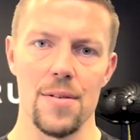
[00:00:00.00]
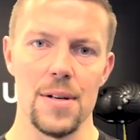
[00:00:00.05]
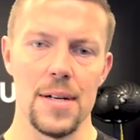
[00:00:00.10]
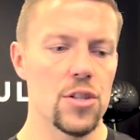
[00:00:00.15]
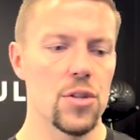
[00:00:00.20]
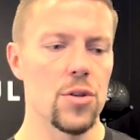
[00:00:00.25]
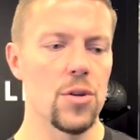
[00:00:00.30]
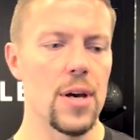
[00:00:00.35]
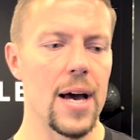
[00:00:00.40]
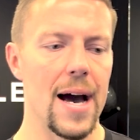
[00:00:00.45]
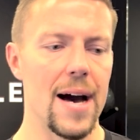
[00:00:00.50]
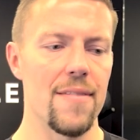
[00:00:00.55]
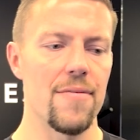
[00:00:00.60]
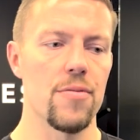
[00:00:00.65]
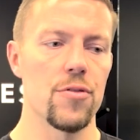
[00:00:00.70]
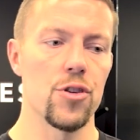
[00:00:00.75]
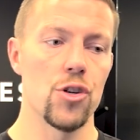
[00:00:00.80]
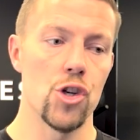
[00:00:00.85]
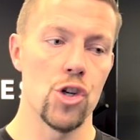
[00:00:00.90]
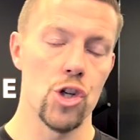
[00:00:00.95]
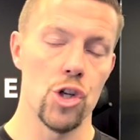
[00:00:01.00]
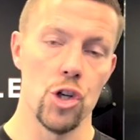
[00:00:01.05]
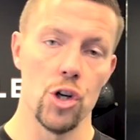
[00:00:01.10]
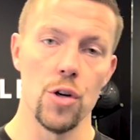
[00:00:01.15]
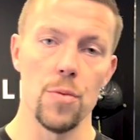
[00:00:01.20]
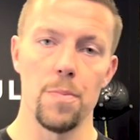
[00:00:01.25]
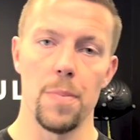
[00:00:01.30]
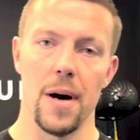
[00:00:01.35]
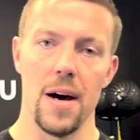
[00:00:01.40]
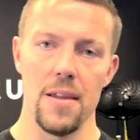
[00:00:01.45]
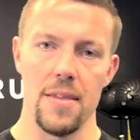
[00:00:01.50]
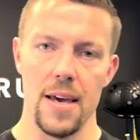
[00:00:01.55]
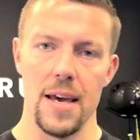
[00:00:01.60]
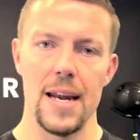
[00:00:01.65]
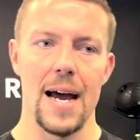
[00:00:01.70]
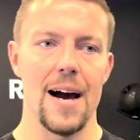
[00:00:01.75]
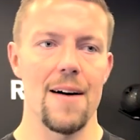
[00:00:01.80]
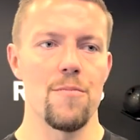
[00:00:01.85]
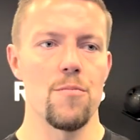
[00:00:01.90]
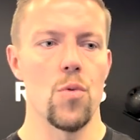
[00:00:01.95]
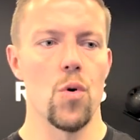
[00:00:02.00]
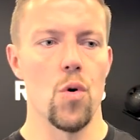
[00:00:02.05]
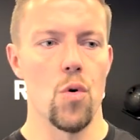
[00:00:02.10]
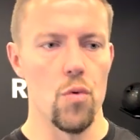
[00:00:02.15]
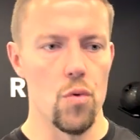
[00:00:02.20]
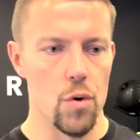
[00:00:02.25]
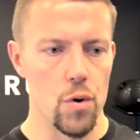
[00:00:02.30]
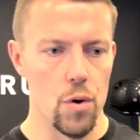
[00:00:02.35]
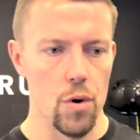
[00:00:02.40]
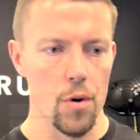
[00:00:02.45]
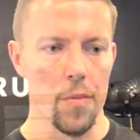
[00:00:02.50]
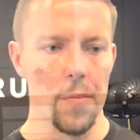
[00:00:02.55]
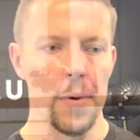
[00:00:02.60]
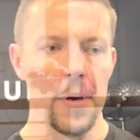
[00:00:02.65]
So you should by then have more room,